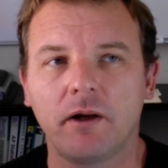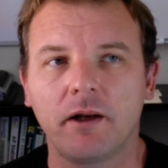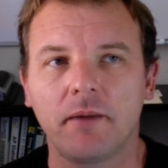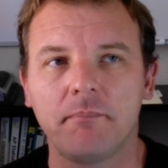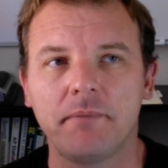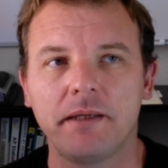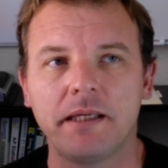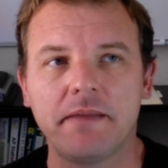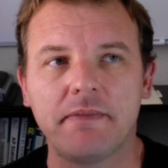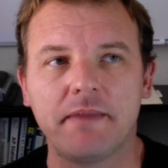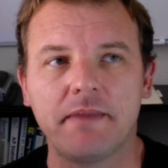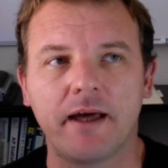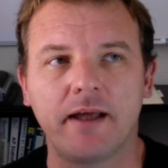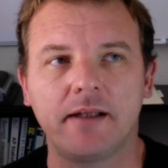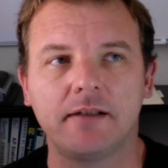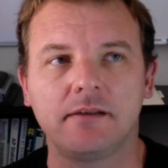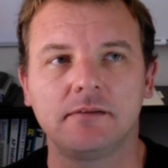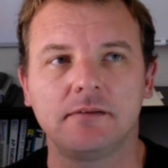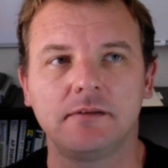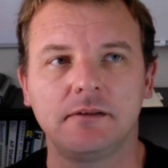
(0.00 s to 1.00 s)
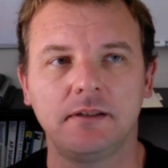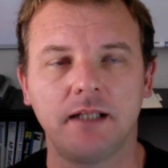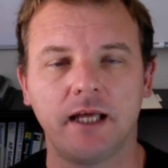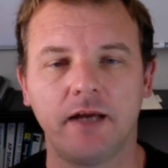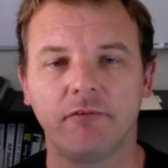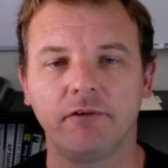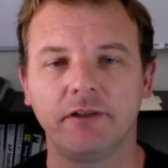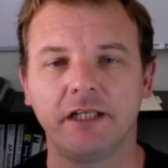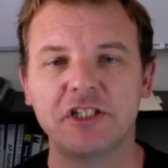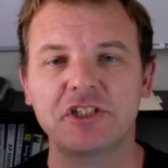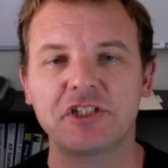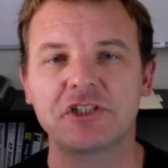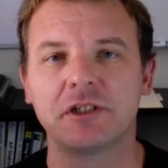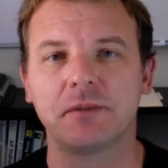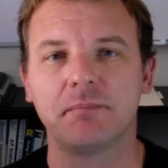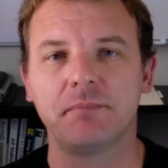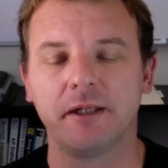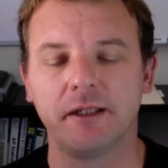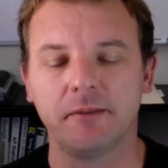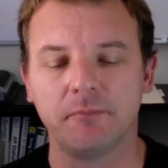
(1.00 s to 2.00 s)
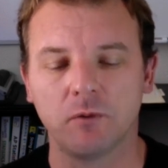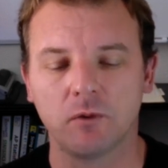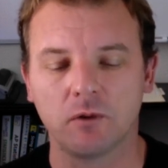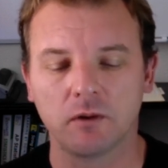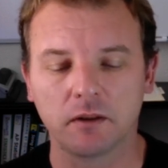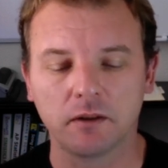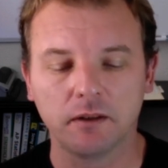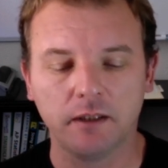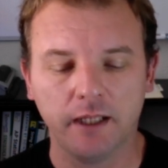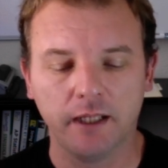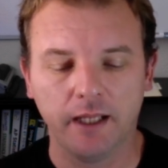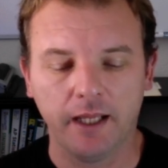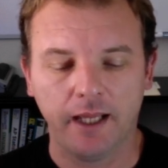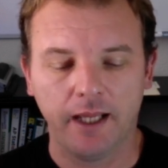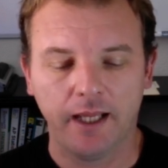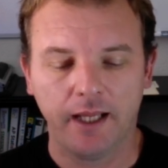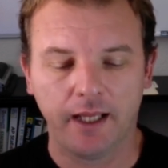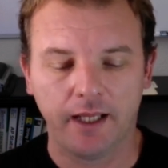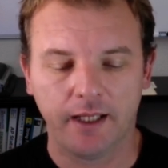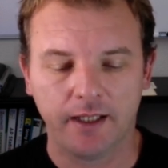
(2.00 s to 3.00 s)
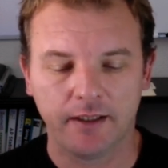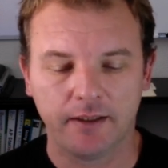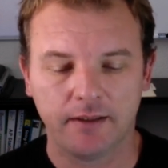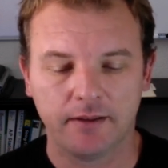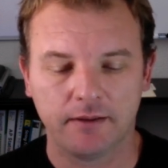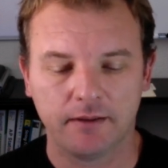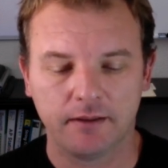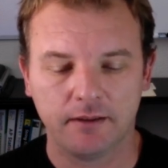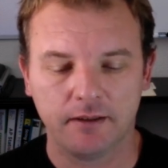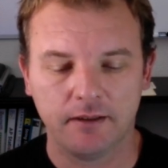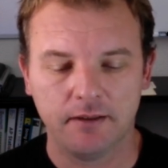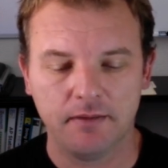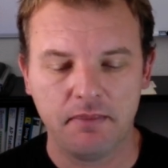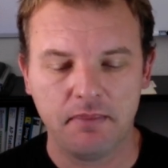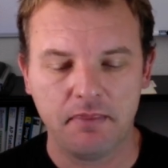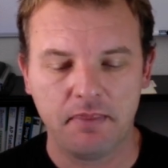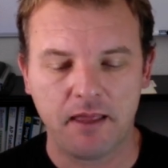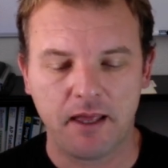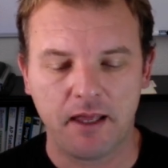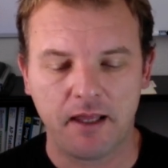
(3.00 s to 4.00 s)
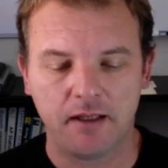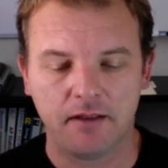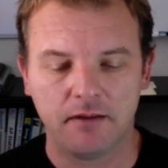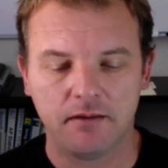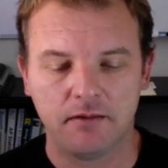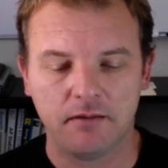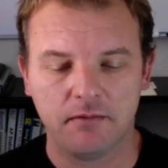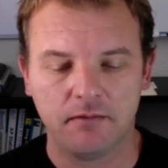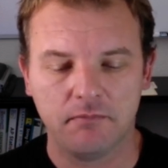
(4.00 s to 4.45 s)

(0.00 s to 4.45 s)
to be in that relationship anymore, and that